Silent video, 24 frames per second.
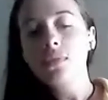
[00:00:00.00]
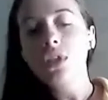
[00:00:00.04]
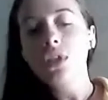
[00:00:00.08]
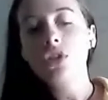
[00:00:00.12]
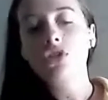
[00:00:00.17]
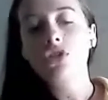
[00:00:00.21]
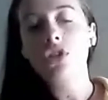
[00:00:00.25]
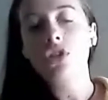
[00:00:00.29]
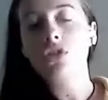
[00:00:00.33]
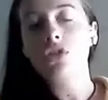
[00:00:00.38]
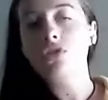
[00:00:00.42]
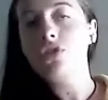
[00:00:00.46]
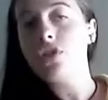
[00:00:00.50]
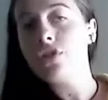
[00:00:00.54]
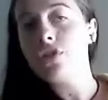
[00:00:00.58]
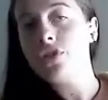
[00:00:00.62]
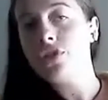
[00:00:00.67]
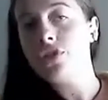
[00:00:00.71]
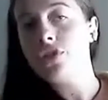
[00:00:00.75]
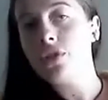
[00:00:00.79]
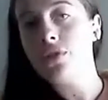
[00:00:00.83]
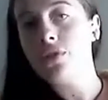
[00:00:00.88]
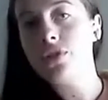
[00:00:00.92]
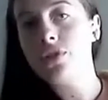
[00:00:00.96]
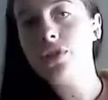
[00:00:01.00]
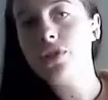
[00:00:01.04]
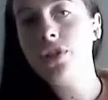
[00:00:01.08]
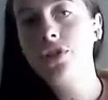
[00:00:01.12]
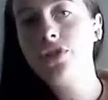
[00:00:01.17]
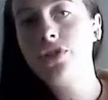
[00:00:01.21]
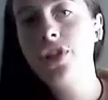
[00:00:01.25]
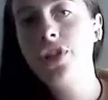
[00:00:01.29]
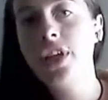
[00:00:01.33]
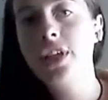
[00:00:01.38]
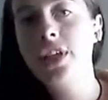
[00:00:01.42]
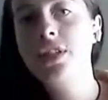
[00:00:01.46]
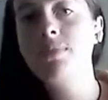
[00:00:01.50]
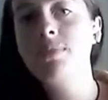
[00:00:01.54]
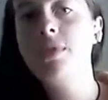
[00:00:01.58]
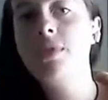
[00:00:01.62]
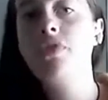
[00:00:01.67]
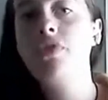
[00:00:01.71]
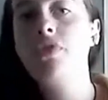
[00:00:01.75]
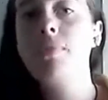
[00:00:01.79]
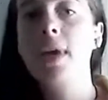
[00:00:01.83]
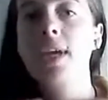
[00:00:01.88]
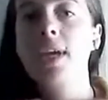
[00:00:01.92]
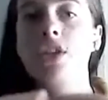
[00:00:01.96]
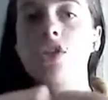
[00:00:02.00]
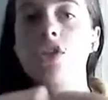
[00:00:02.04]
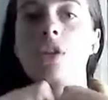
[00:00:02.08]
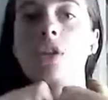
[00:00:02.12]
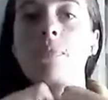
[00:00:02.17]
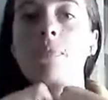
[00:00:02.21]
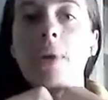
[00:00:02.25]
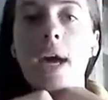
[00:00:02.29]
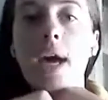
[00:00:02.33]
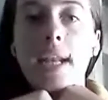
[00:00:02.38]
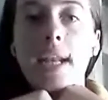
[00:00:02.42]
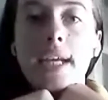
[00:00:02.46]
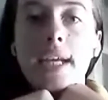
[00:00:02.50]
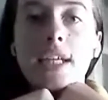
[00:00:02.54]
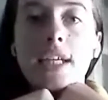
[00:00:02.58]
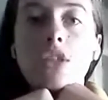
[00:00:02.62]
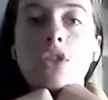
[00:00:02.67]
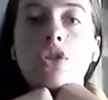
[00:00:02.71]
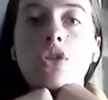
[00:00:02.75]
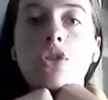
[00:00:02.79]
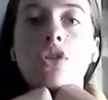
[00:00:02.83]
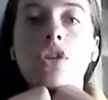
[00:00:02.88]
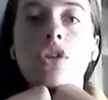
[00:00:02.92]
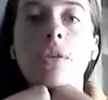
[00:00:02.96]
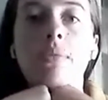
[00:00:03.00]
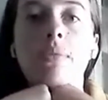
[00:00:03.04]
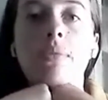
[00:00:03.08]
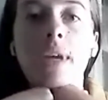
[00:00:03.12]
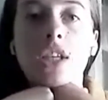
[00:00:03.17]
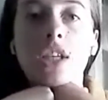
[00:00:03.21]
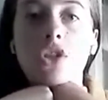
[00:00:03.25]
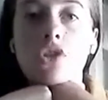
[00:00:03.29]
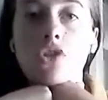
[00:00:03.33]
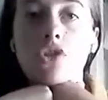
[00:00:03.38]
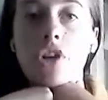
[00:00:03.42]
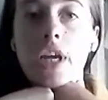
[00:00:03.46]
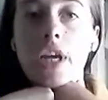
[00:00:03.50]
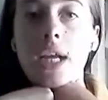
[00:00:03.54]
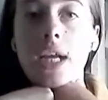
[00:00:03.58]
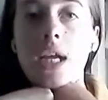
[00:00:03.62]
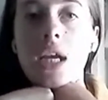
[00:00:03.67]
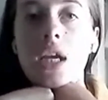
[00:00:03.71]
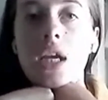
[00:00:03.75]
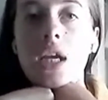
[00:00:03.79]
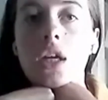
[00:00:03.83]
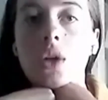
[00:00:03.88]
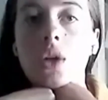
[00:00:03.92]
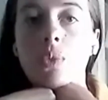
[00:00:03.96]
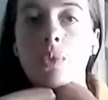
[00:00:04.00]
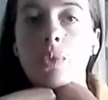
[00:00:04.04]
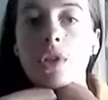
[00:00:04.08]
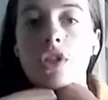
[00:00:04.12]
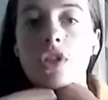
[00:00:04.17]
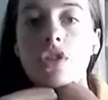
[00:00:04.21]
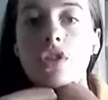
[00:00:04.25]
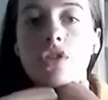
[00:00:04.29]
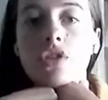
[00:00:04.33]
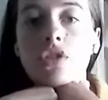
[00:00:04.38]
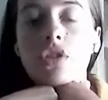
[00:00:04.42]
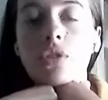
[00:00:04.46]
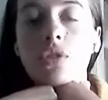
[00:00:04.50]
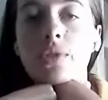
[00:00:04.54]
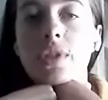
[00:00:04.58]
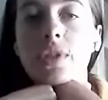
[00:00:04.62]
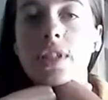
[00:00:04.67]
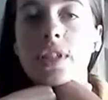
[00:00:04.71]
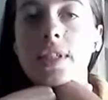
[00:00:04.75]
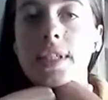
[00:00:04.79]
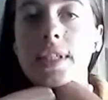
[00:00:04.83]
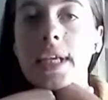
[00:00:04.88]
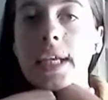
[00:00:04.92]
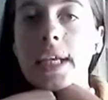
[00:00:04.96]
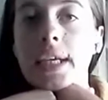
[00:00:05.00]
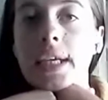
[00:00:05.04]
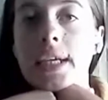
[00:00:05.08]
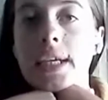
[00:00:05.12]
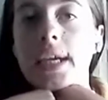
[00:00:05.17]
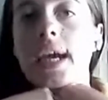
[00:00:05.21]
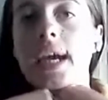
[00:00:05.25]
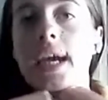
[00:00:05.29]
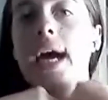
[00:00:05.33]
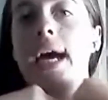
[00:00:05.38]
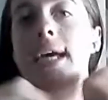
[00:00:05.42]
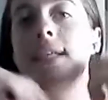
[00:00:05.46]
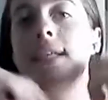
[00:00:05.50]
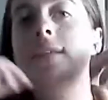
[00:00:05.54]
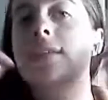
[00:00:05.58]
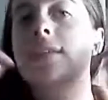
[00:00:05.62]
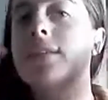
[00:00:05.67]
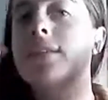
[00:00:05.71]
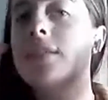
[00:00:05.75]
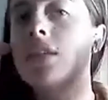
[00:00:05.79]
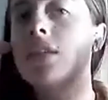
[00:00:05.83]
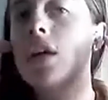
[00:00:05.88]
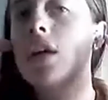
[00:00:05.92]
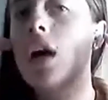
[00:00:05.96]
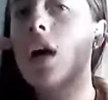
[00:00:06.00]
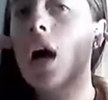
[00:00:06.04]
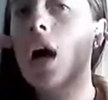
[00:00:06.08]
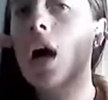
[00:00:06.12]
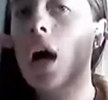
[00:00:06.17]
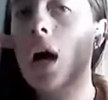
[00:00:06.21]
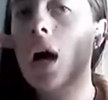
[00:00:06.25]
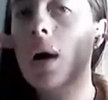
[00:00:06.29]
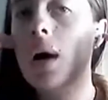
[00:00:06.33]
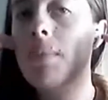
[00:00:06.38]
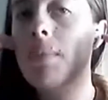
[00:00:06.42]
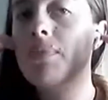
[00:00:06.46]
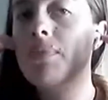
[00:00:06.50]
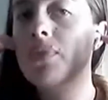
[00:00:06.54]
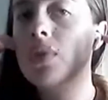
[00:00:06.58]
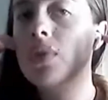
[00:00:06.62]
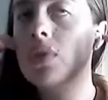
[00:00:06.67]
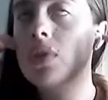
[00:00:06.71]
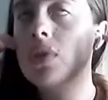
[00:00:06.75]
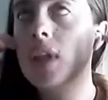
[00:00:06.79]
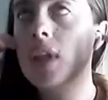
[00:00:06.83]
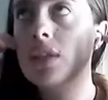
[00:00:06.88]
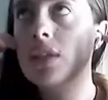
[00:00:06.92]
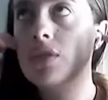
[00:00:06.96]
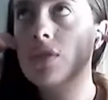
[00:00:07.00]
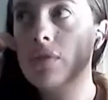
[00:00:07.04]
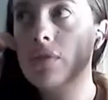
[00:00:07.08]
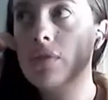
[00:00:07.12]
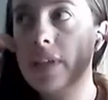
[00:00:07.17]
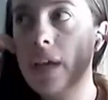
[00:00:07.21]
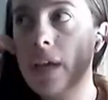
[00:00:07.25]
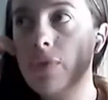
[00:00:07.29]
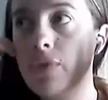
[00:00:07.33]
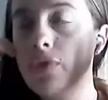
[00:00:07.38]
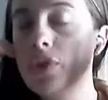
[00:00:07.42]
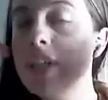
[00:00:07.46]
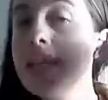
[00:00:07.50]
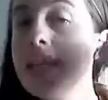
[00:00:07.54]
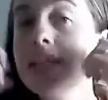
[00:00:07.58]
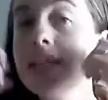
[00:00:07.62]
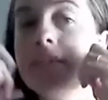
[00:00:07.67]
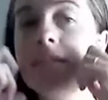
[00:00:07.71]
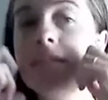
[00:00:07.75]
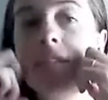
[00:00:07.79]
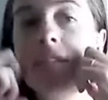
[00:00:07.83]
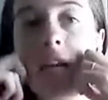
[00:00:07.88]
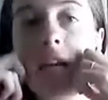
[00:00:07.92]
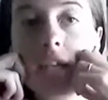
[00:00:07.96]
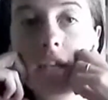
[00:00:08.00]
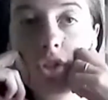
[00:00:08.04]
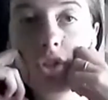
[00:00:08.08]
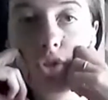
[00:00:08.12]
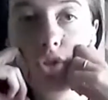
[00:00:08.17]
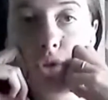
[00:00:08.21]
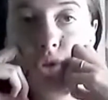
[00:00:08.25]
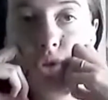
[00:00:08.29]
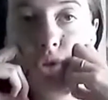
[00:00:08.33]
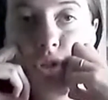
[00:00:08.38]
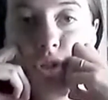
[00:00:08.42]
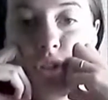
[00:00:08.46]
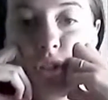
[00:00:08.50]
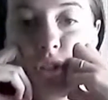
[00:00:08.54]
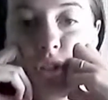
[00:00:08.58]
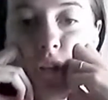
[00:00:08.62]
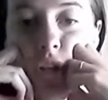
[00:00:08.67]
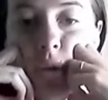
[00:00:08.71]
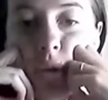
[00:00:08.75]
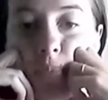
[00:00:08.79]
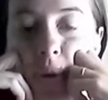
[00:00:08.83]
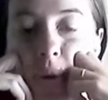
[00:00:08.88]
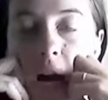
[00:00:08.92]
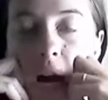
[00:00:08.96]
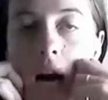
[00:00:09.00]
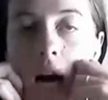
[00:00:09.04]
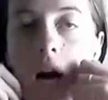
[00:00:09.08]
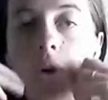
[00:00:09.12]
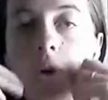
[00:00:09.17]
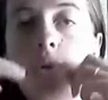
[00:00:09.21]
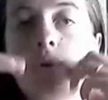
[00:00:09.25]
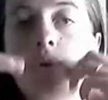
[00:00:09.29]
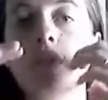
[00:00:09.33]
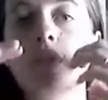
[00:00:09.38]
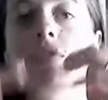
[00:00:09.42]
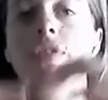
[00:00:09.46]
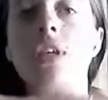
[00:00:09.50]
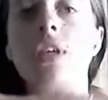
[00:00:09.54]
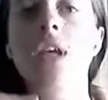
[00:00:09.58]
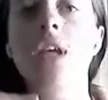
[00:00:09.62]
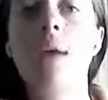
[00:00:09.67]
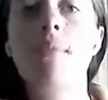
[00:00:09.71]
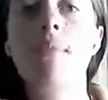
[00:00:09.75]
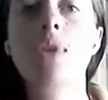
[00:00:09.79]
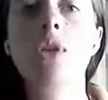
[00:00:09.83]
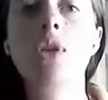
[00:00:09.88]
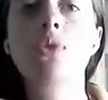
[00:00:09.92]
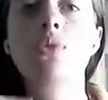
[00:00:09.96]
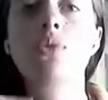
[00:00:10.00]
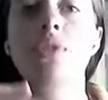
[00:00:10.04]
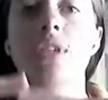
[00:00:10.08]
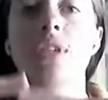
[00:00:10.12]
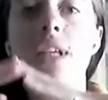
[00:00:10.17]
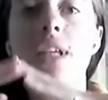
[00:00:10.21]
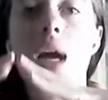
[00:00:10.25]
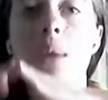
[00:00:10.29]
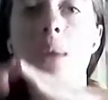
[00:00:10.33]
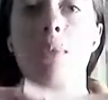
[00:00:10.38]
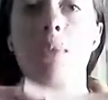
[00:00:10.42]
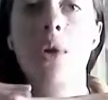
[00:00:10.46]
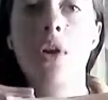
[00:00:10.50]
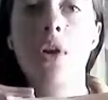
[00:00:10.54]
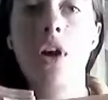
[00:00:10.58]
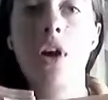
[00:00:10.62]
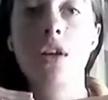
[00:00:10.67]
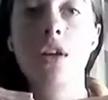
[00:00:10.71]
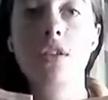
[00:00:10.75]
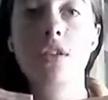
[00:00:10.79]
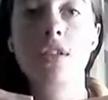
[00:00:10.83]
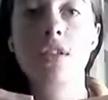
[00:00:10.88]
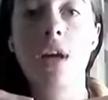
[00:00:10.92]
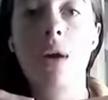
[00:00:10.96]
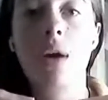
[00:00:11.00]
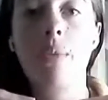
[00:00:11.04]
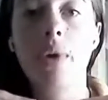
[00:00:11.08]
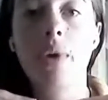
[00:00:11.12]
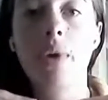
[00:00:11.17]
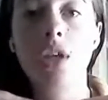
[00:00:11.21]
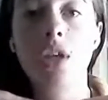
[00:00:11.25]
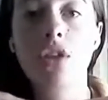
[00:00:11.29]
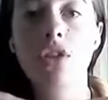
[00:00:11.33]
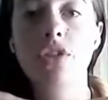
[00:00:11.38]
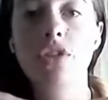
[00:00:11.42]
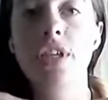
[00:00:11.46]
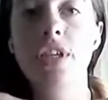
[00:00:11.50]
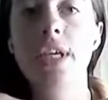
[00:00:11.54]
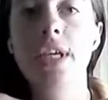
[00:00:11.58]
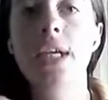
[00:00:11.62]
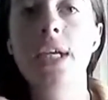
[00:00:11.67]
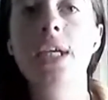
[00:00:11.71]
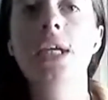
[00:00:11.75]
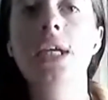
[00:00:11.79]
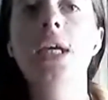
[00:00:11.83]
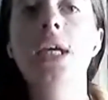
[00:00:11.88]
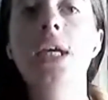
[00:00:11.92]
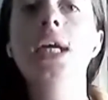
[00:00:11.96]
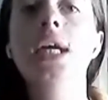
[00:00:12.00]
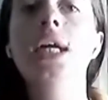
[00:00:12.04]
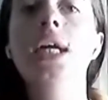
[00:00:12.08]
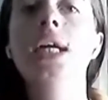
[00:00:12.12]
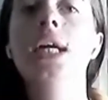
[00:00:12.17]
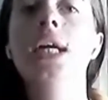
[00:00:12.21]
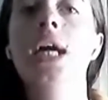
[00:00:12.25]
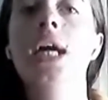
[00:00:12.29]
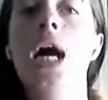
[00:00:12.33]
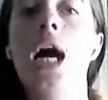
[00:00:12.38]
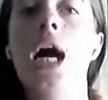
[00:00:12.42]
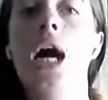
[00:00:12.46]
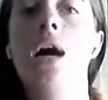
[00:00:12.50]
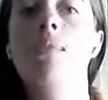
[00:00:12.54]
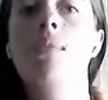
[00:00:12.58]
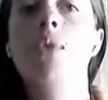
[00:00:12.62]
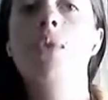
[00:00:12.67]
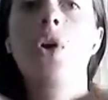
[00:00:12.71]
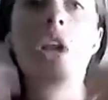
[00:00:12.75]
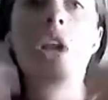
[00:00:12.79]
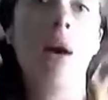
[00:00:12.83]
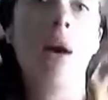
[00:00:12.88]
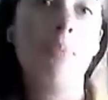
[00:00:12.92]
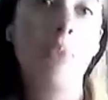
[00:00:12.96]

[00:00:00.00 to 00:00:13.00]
She also also shared some information about a documentary which is called Stink, and um, that's on Netflix, and it talks a lot about all of the chemicals in our products that we're using um, on our